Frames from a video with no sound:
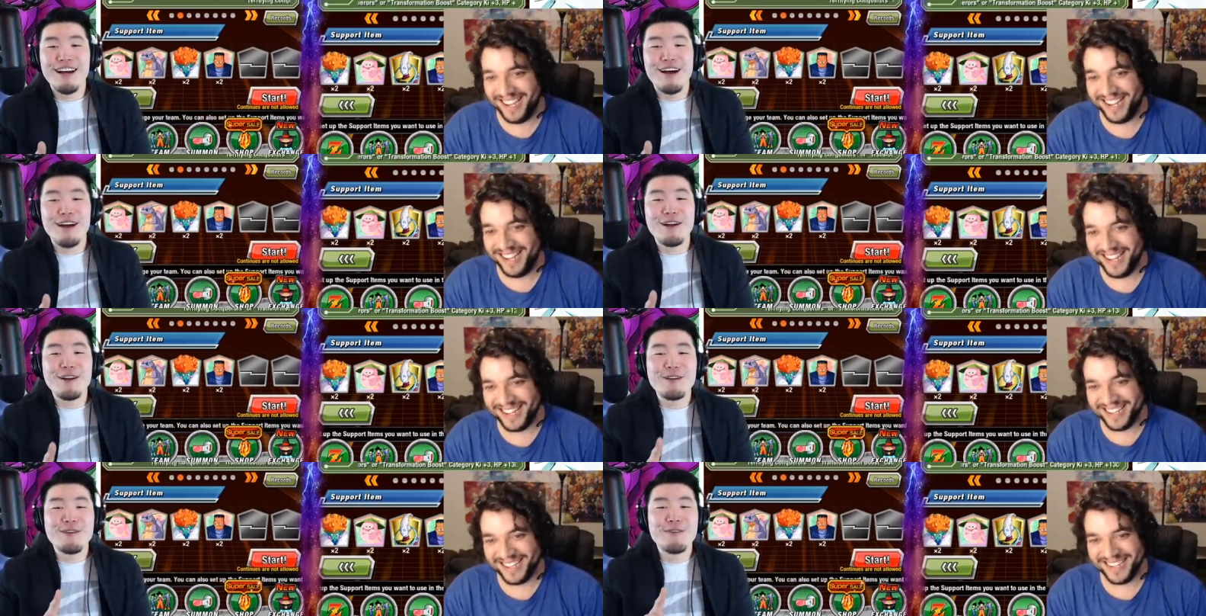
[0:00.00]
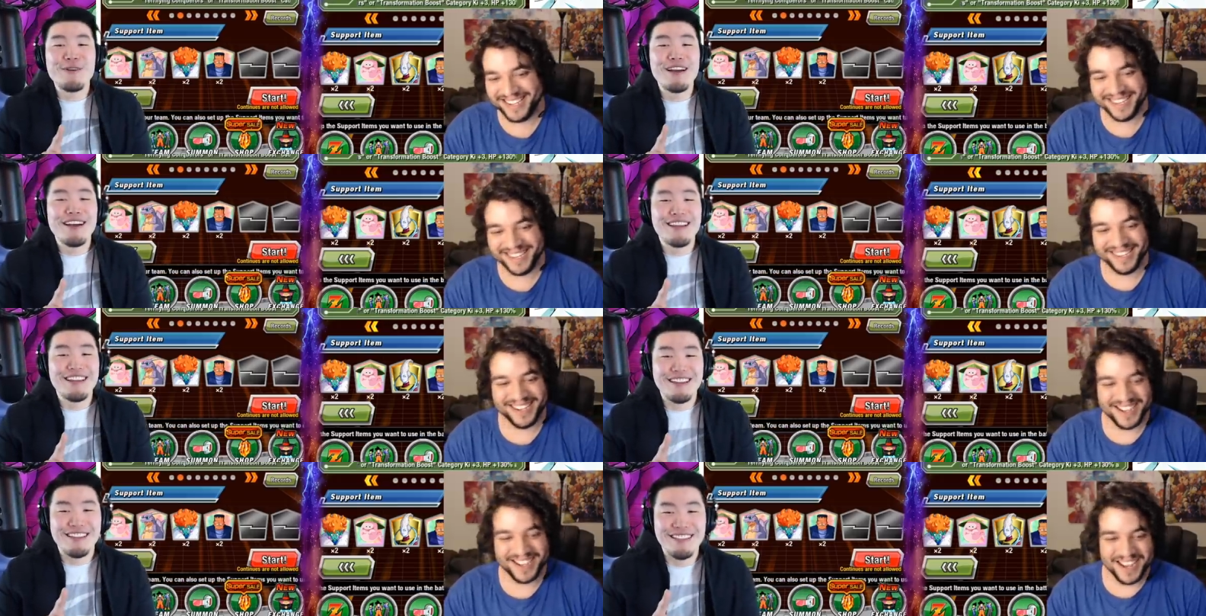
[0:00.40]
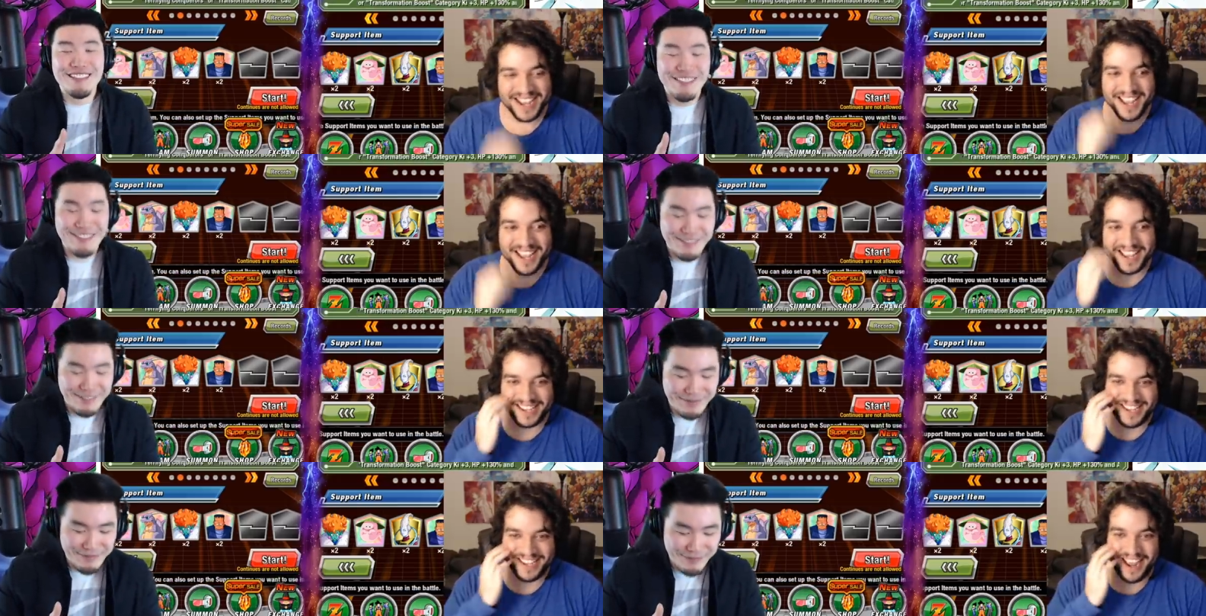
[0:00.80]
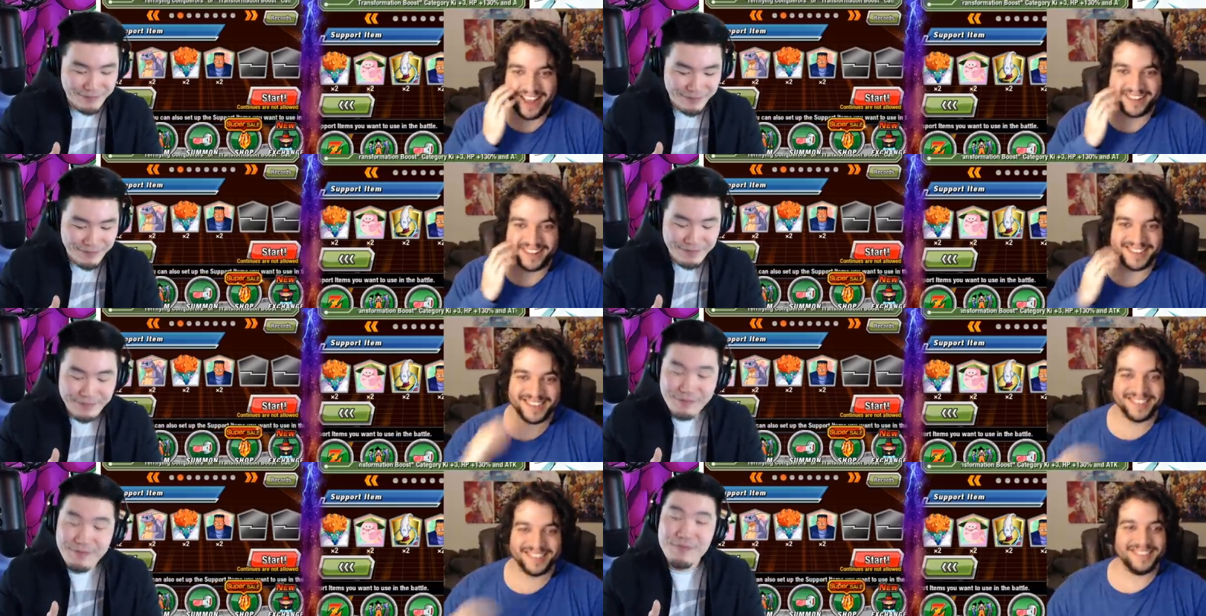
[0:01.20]
Speaker 1: Are you ready?
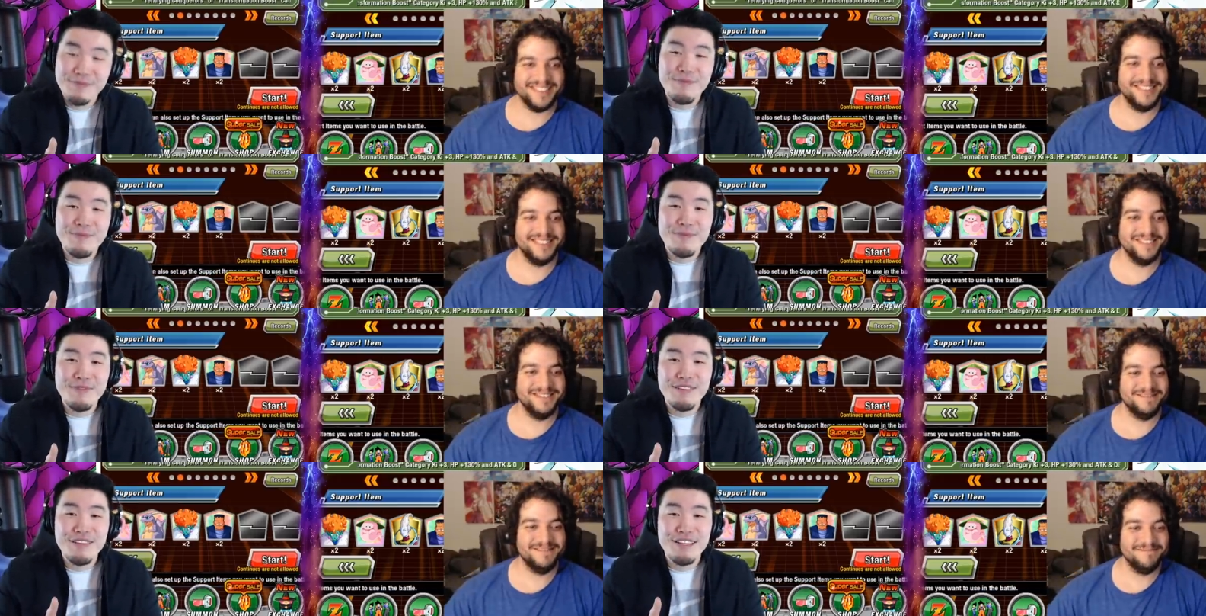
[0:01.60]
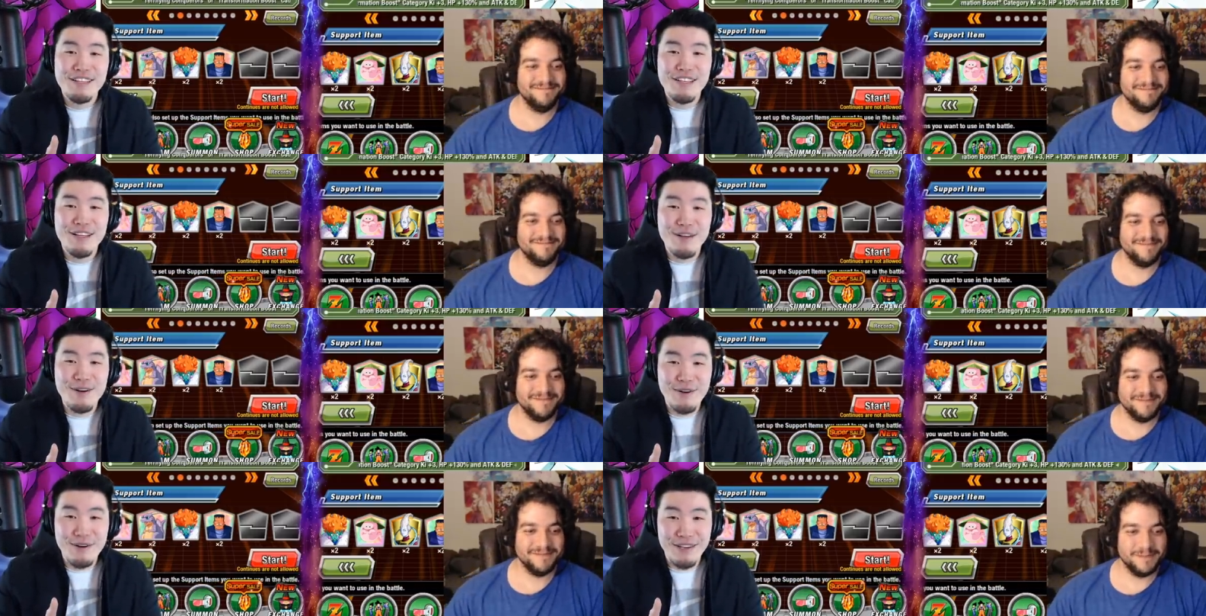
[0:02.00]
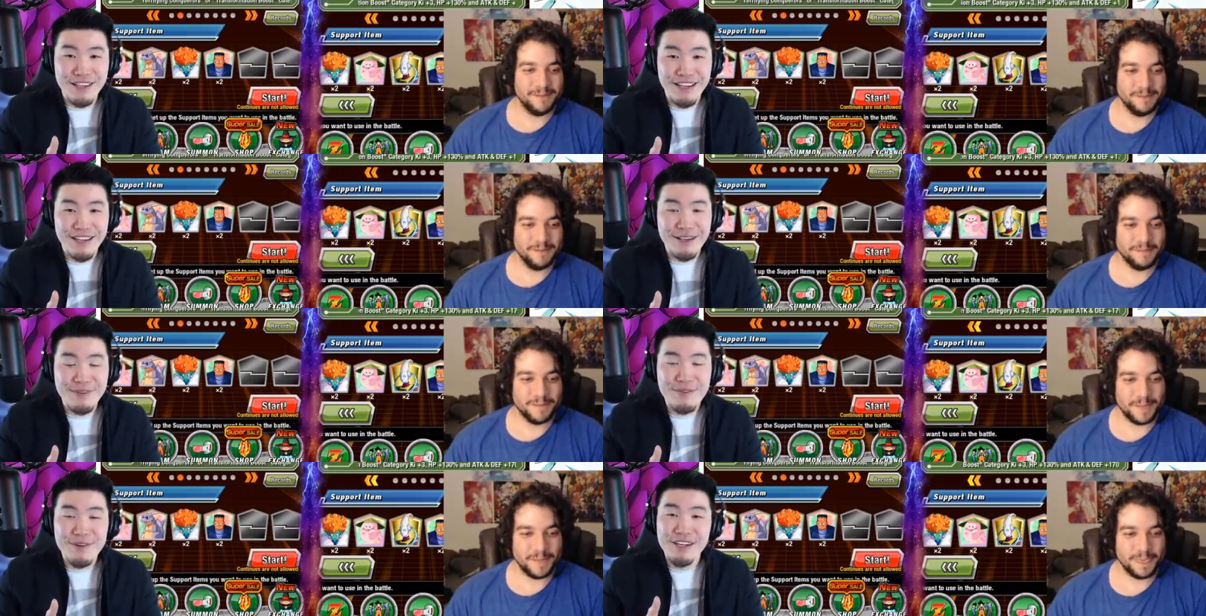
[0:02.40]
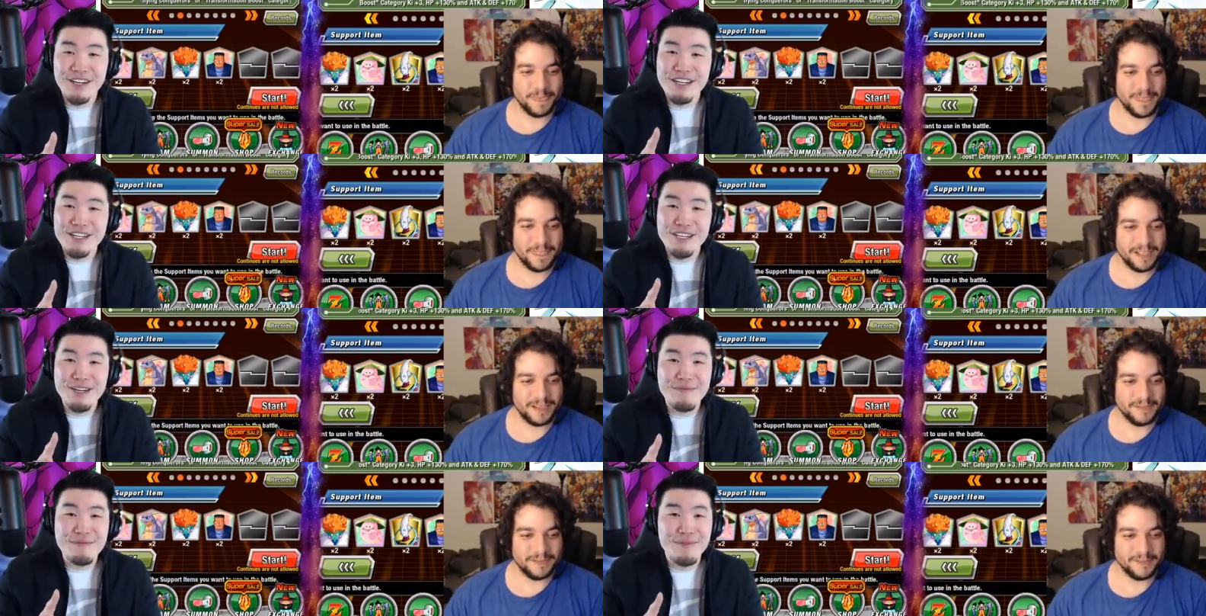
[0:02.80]
Yes. Okay, we're gonna
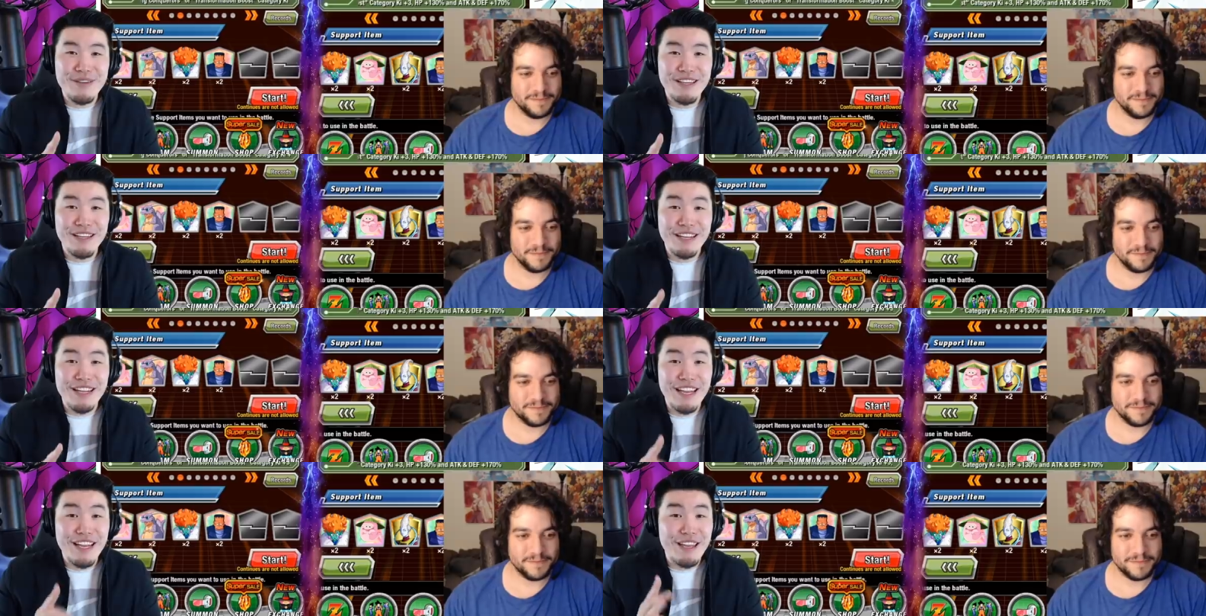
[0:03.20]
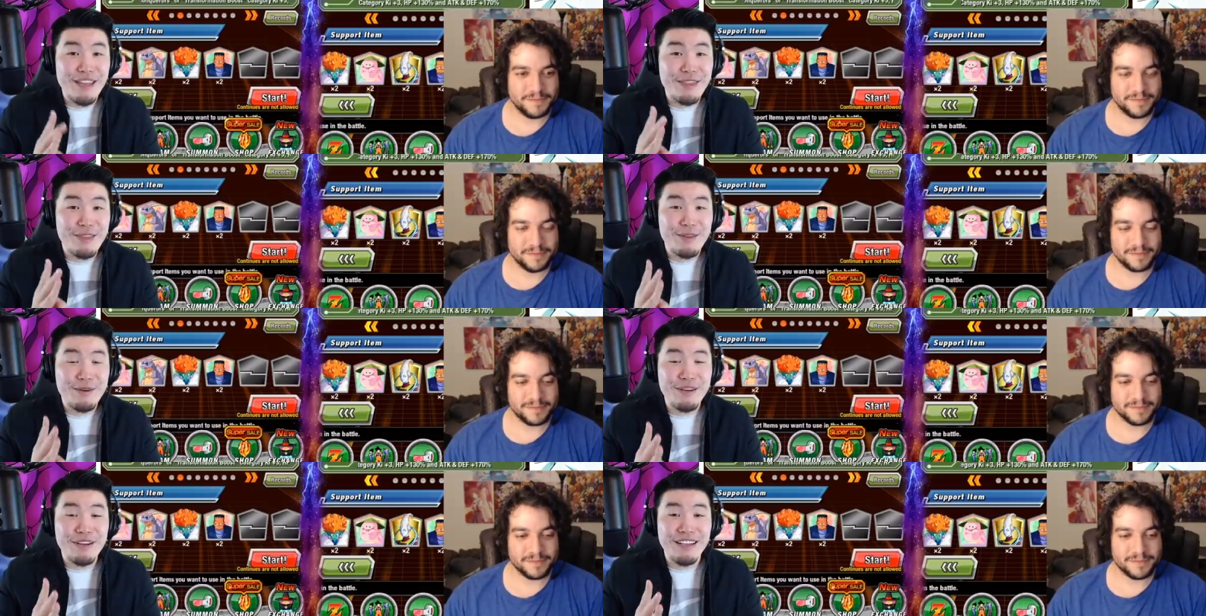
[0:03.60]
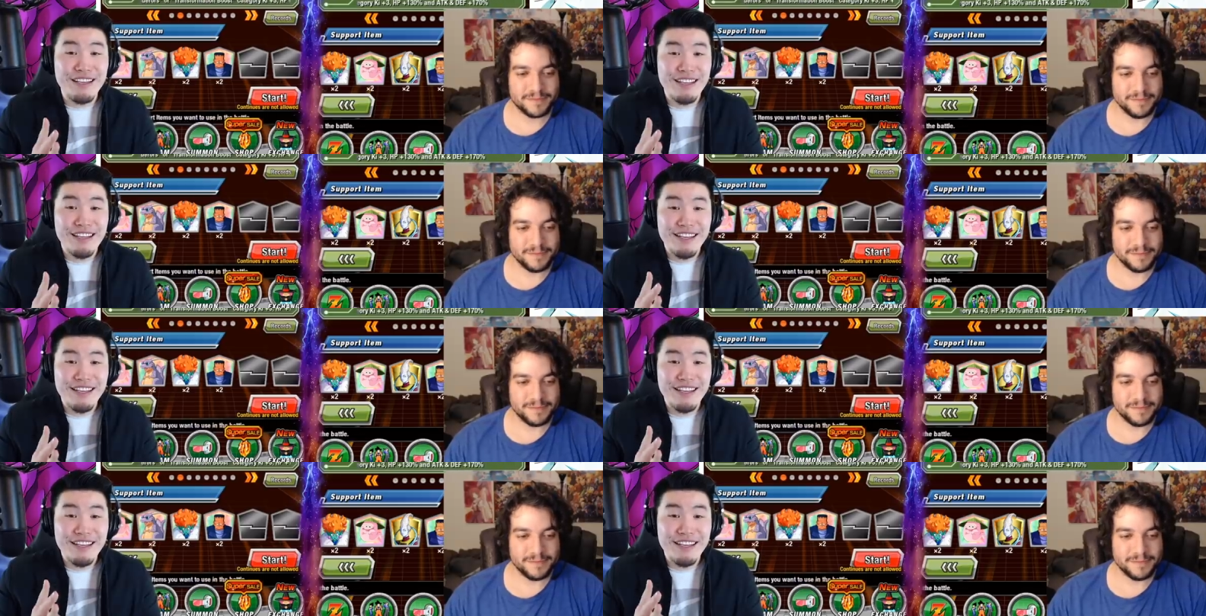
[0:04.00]
jump in in three,